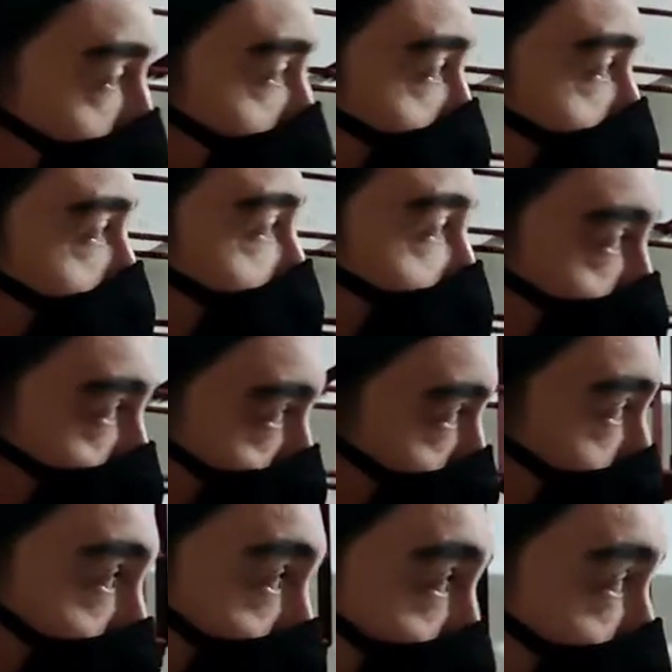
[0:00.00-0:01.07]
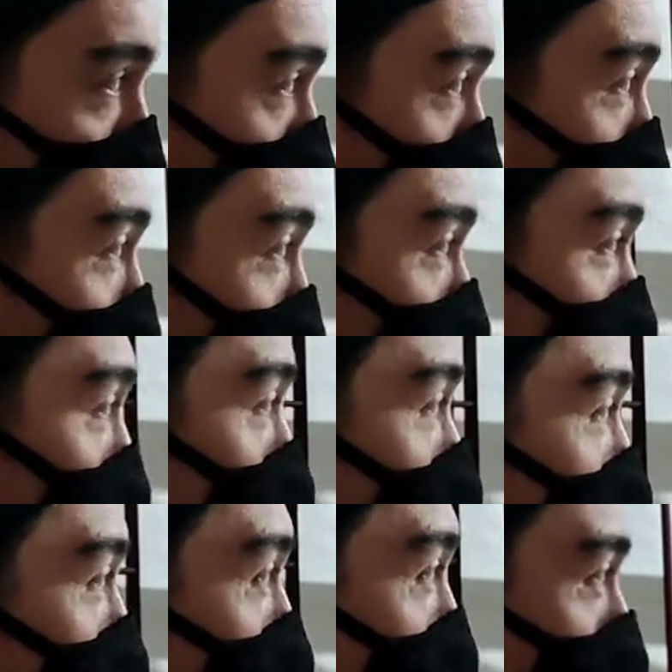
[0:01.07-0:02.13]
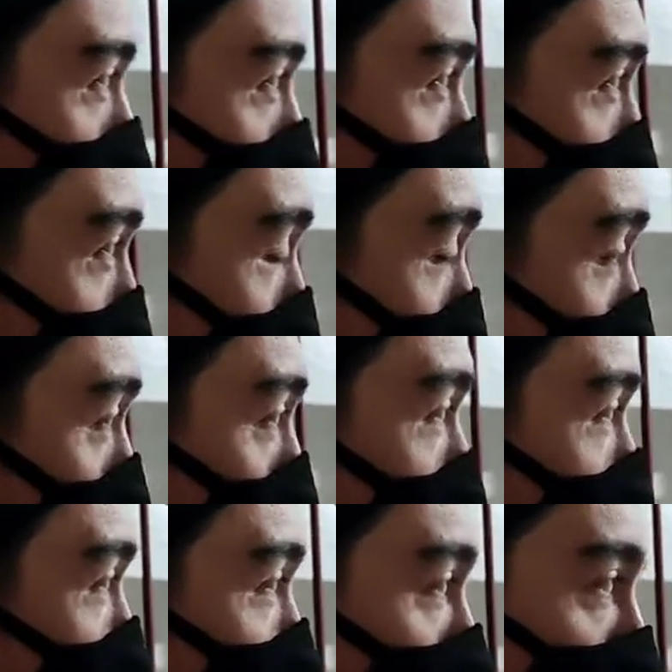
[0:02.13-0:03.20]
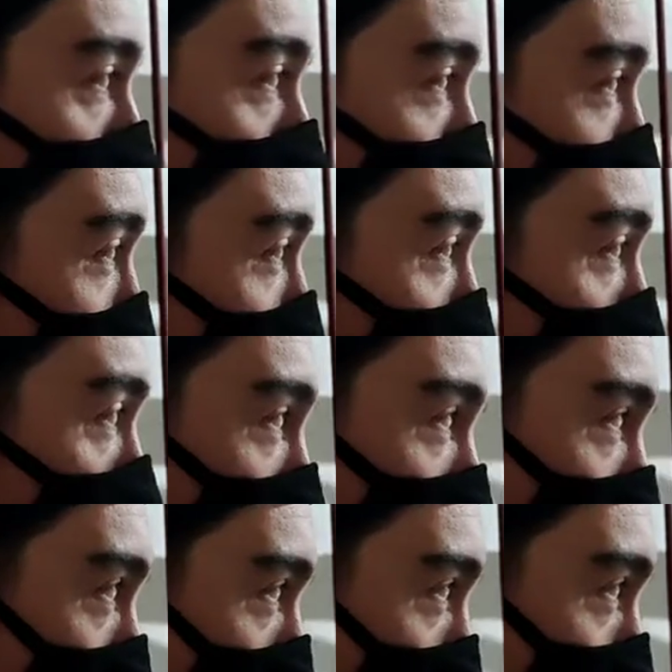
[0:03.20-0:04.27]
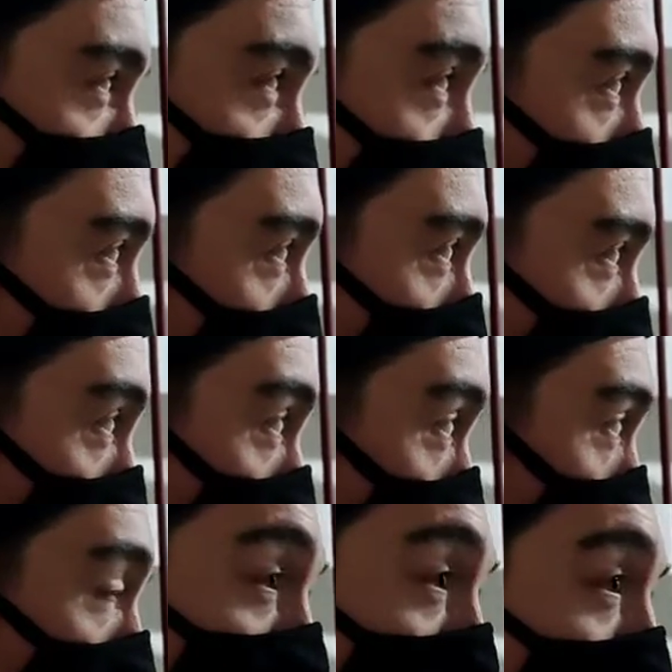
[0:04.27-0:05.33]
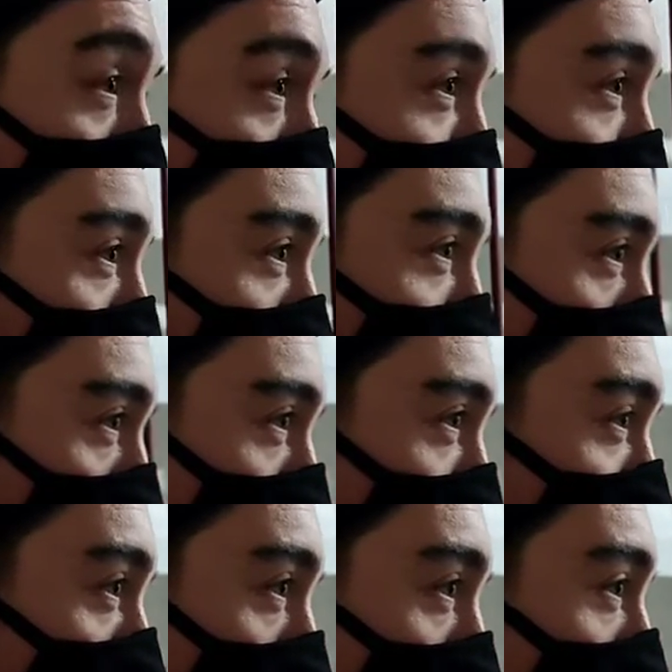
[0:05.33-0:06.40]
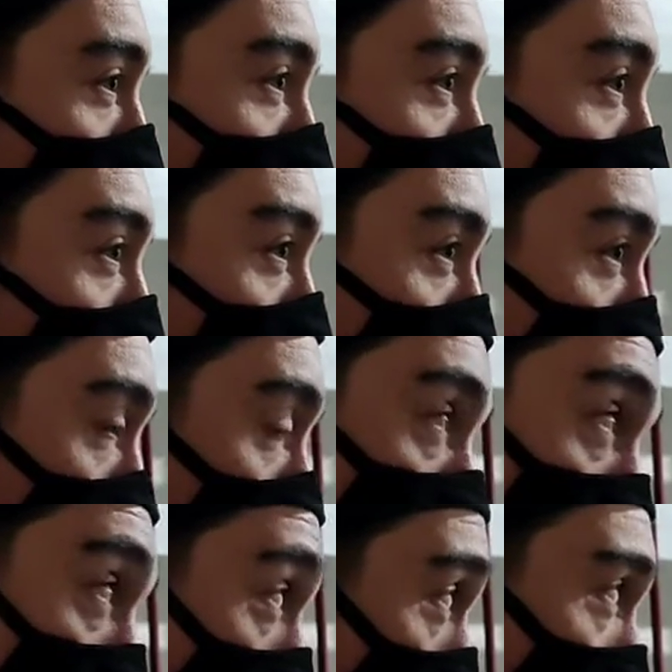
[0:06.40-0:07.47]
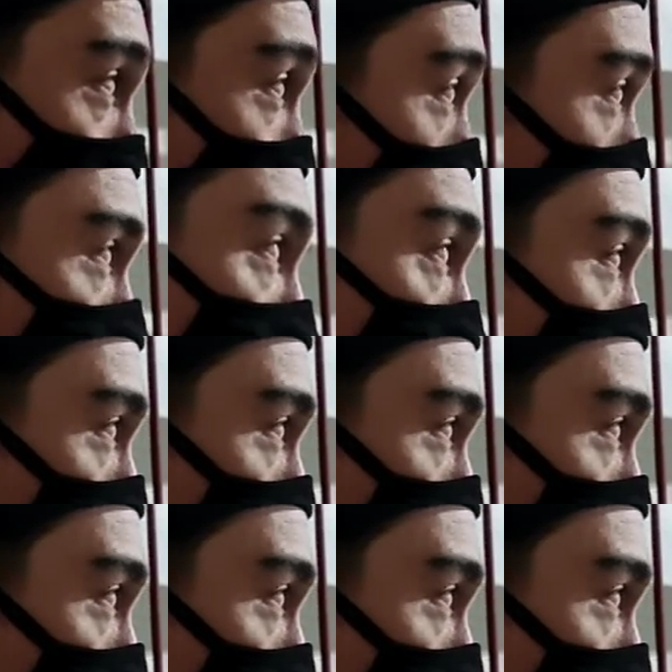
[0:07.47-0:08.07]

Oh, yeah. Them. Yeah, it is. Because, I mean, if you look at the way that they were playing, he's their lifeline. Whenever he's going good, St.